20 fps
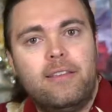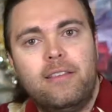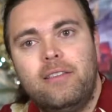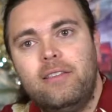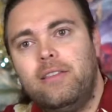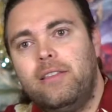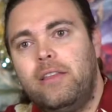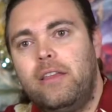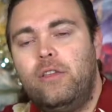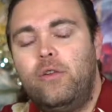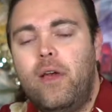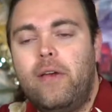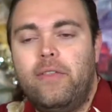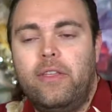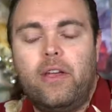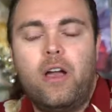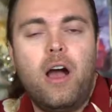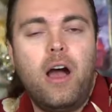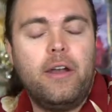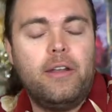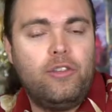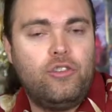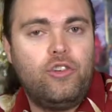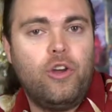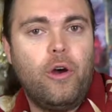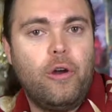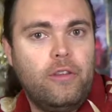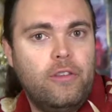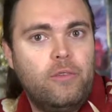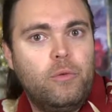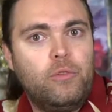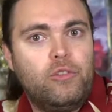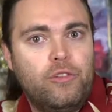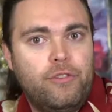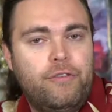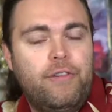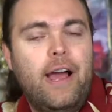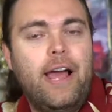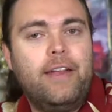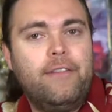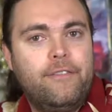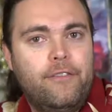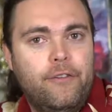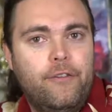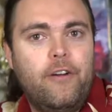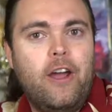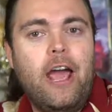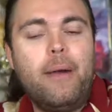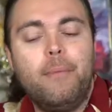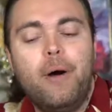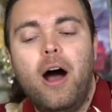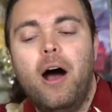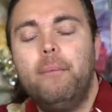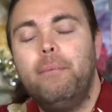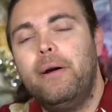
and then you have the cottage gardens, which are fine for grandma.